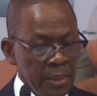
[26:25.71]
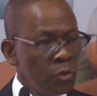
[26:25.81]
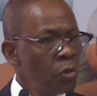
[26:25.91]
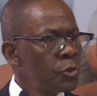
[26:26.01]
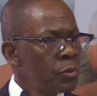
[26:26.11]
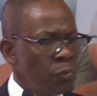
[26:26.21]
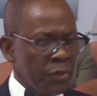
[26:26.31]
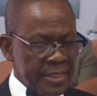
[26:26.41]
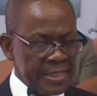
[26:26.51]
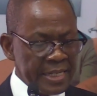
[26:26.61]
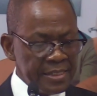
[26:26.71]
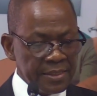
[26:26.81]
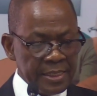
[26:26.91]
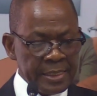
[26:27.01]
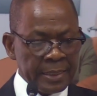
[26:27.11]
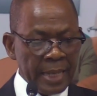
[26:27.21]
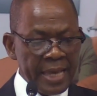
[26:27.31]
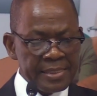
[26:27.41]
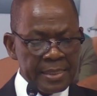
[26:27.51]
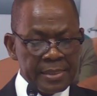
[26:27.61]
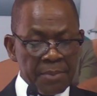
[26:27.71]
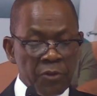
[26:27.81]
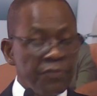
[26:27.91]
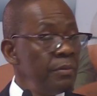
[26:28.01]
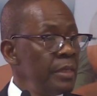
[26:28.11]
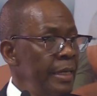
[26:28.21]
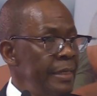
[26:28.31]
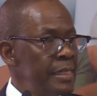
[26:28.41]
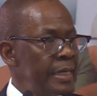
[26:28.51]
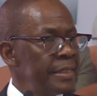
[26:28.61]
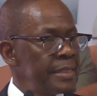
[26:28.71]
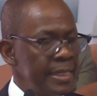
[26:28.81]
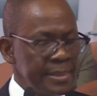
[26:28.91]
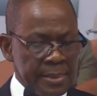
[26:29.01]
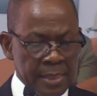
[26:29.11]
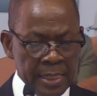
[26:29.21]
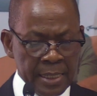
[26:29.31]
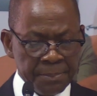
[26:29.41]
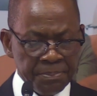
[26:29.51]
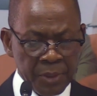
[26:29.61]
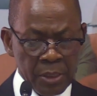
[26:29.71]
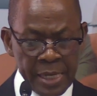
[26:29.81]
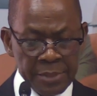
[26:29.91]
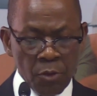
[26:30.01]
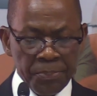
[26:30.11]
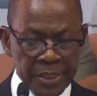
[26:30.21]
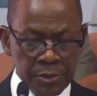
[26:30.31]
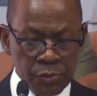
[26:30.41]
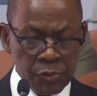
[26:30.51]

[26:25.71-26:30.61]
notwithstanding the declines in some of the indicators as compared to